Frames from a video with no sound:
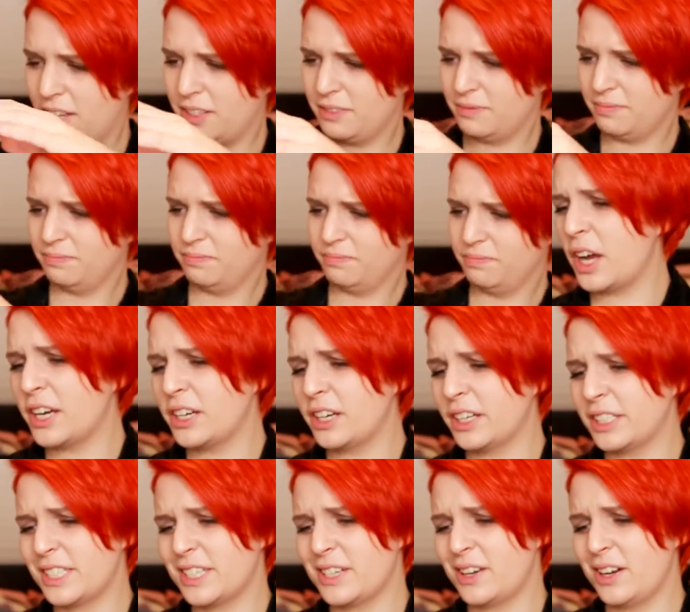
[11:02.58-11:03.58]
This was
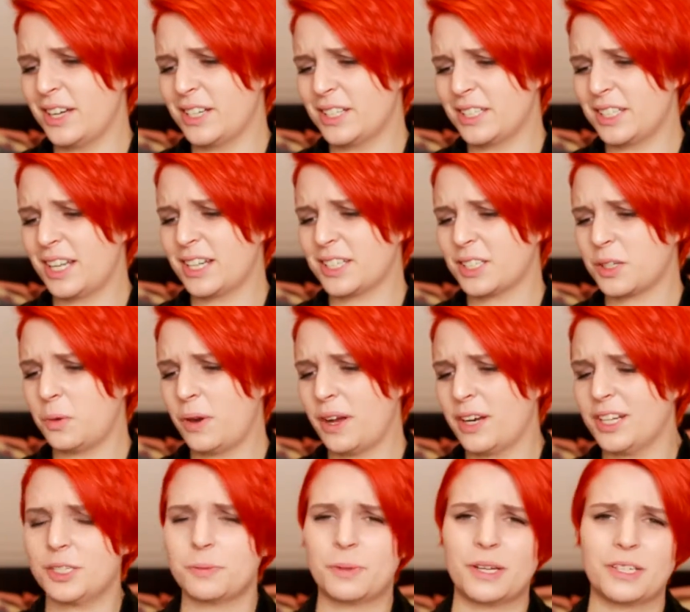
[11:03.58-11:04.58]
$9.99, so that's quite
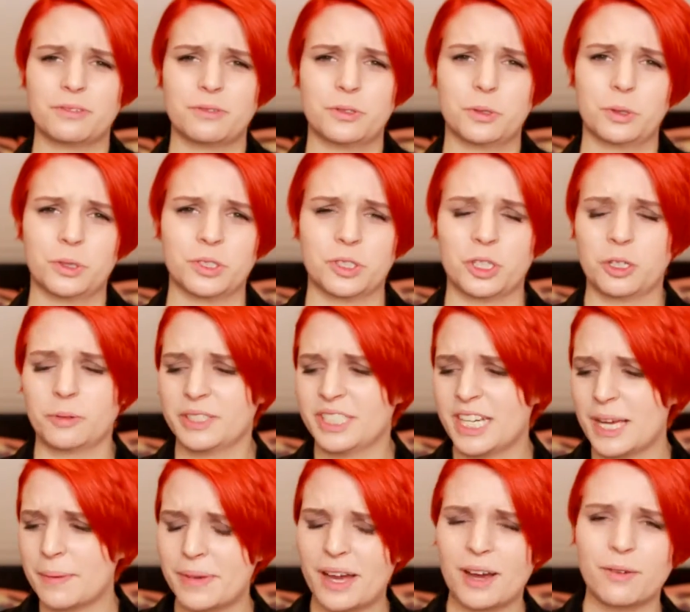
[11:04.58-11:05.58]
an expensive doorstop.
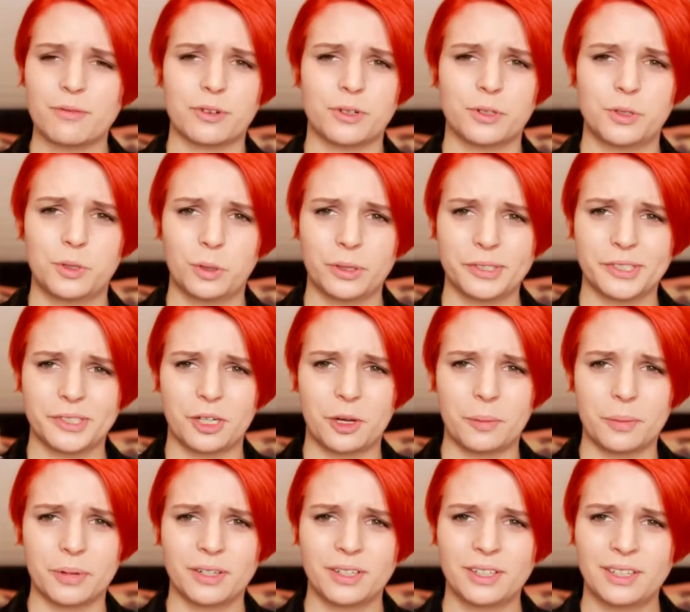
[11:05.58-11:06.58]
£10 for a
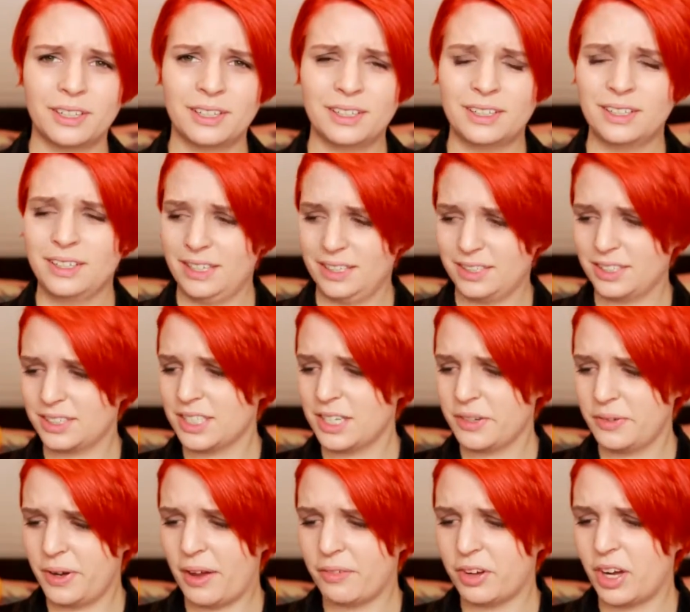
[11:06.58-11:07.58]
doorstop. Doesn't
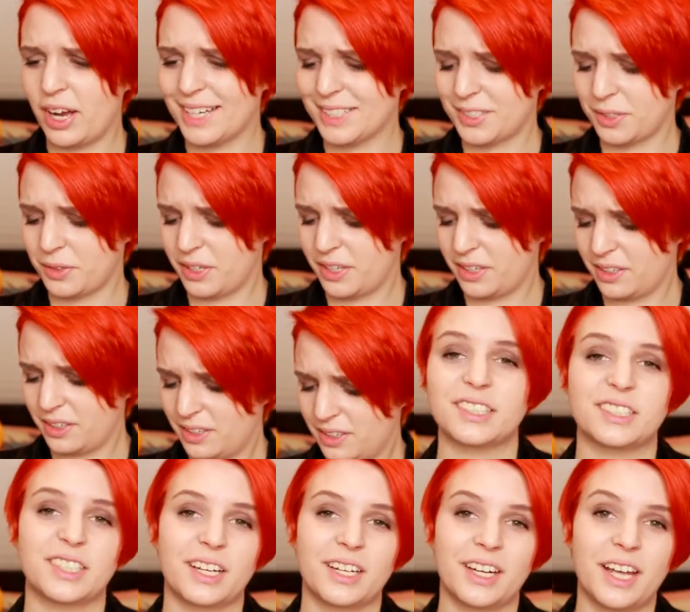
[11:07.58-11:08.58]
even have eyes on it. But like
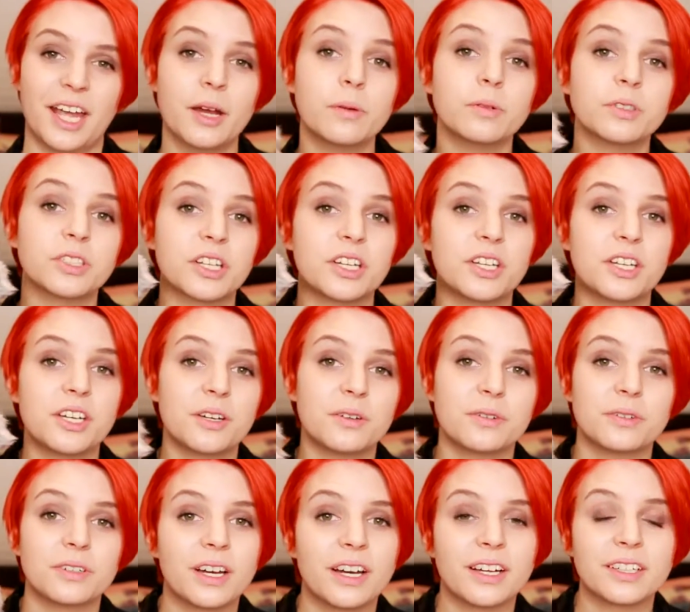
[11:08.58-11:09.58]
I said, it was
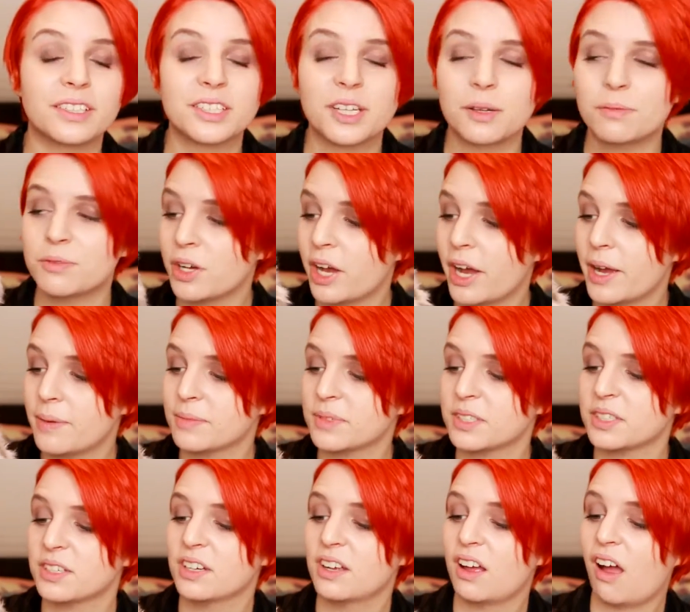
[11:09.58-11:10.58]
cute, and
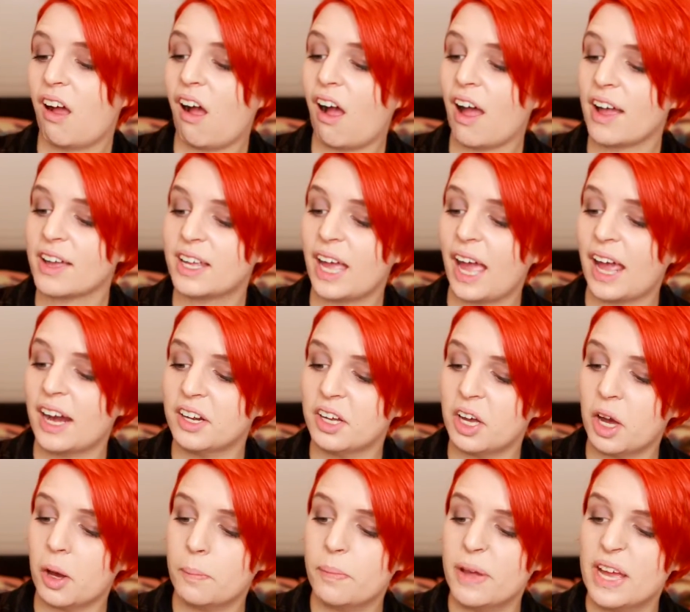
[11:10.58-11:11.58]
sometimes I get
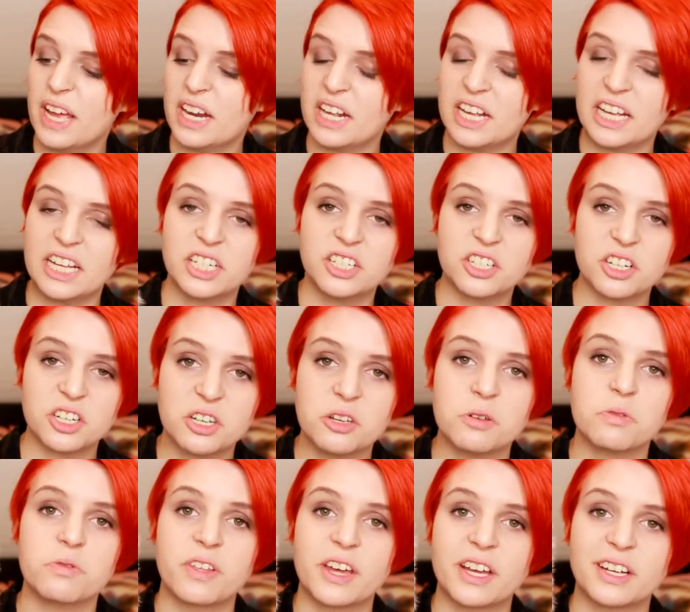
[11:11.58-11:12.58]
a bit into
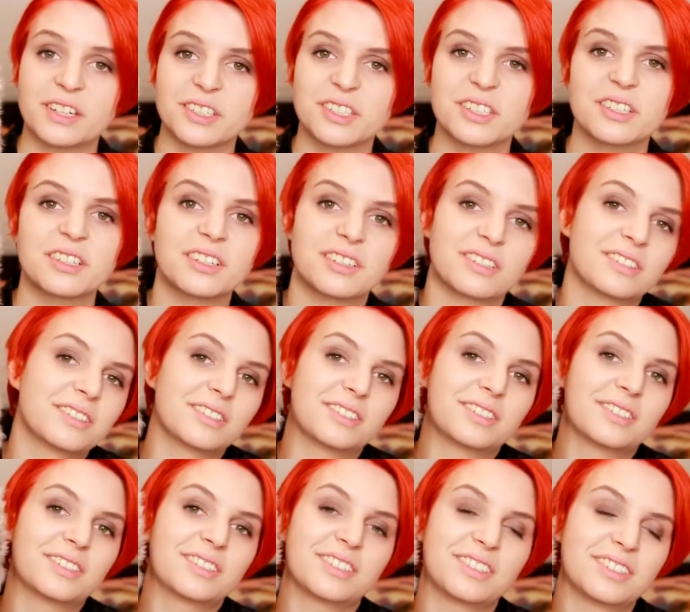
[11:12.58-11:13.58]
cute things.
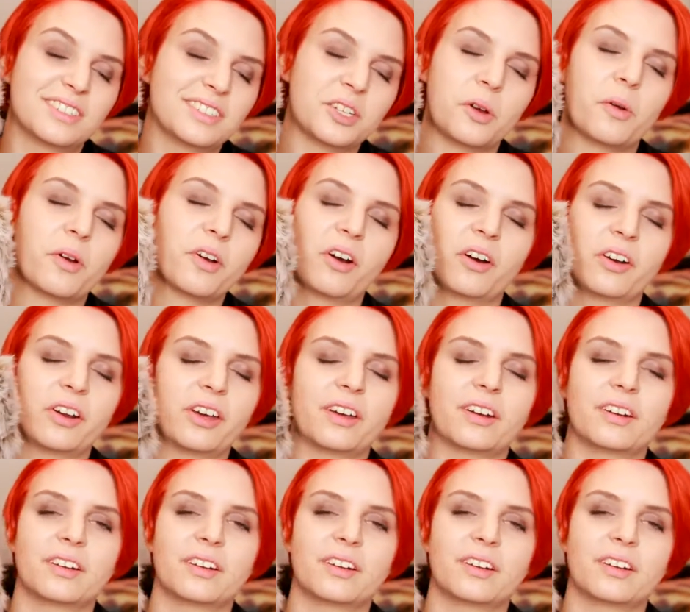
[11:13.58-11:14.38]
So I got it.